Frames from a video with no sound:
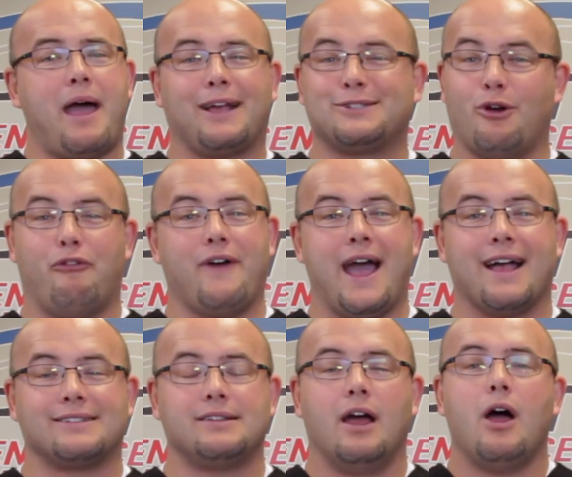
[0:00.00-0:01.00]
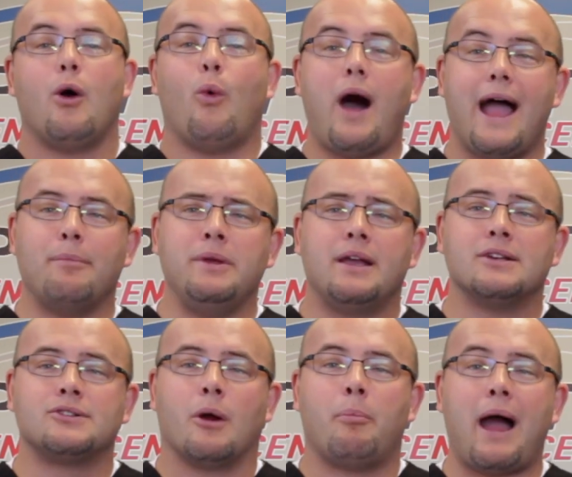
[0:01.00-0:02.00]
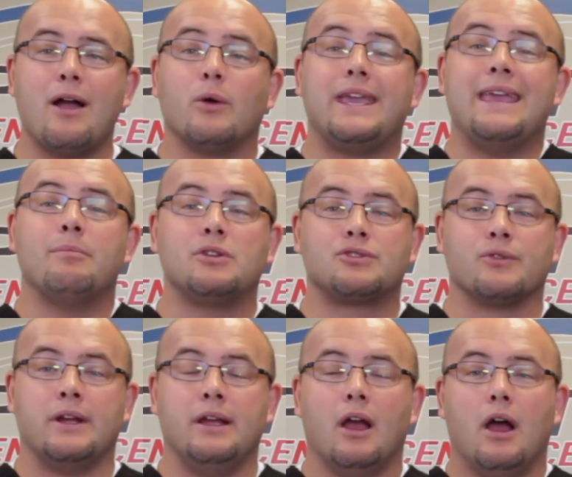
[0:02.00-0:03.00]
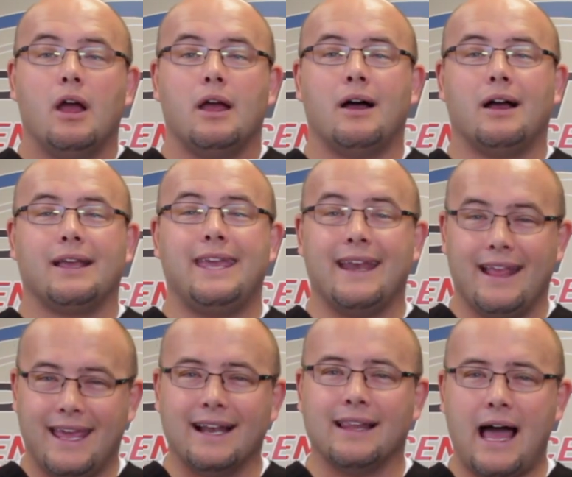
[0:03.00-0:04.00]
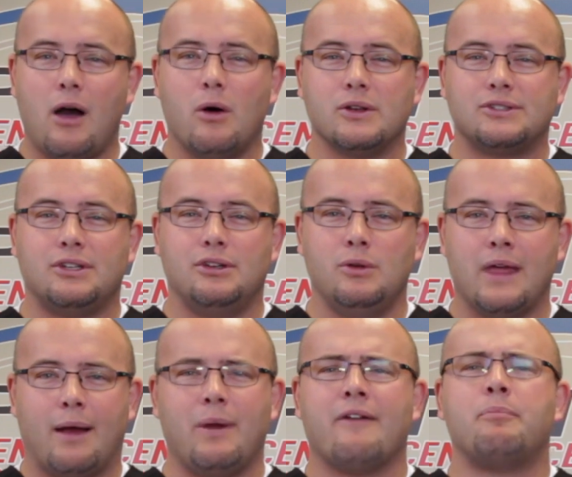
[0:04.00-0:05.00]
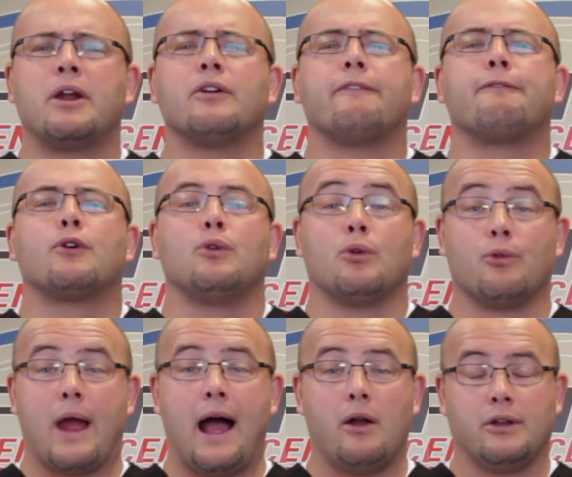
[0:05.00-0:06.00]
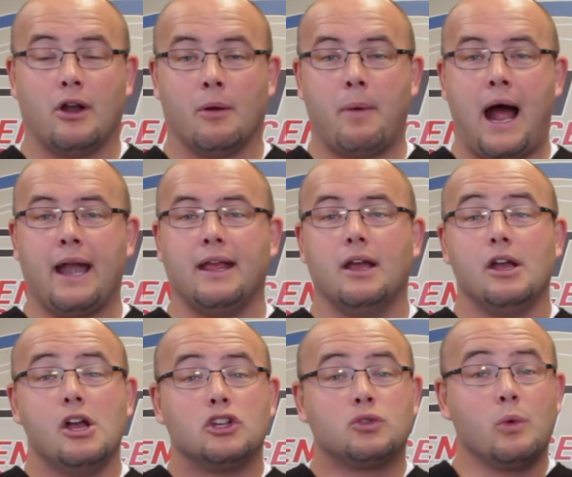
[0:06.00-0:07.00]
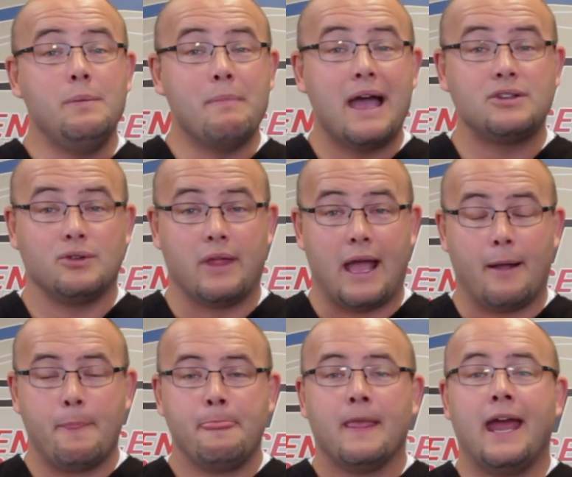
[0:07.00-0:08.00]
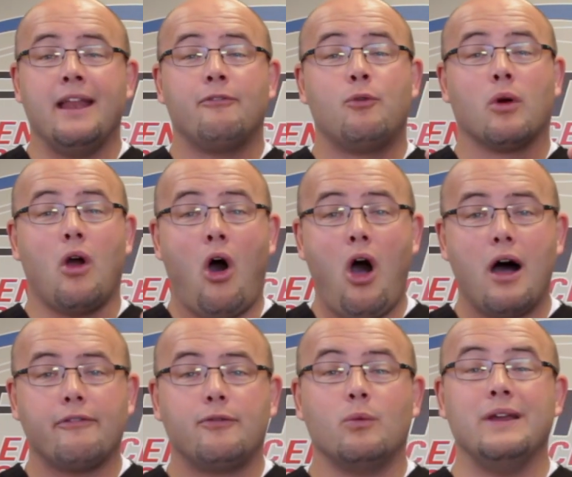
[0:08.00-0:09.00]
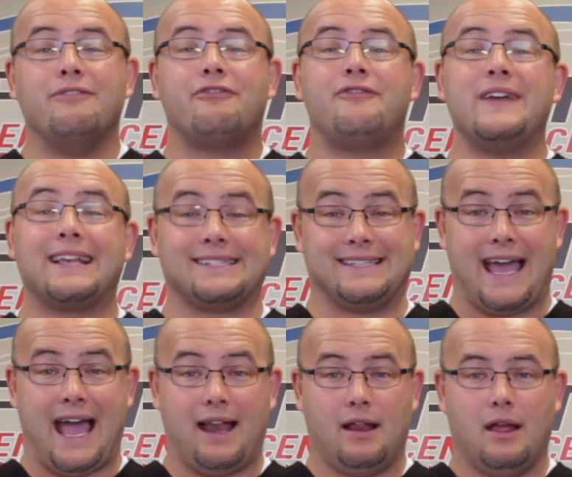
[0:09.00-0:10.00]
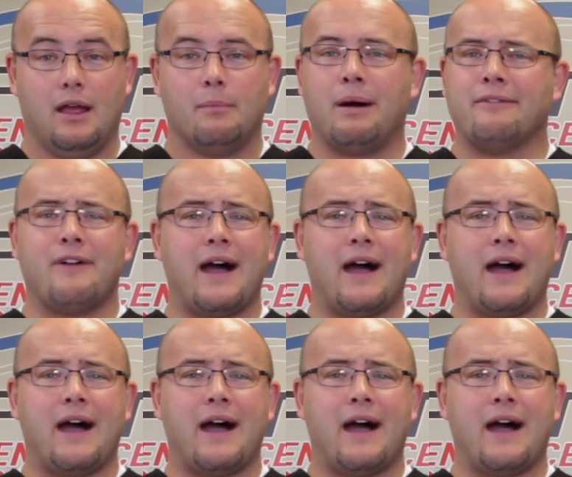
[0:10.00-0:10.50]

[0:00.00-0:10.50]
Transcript: back so fast. Why? Because our biochemistry uh, can, can allow us to do that. We have better fertile ground in our body. So we measure that. And if we're off, we fix that by